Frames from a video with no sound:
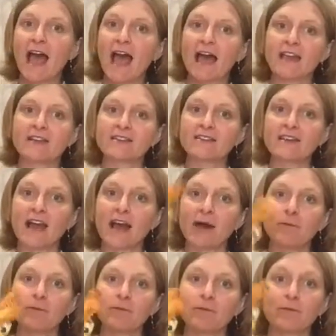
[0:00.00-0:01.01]
and
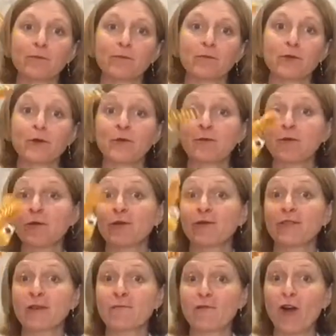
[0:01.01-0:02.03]
prove
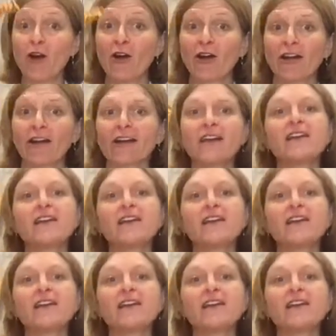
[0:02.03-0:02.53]
them wrong.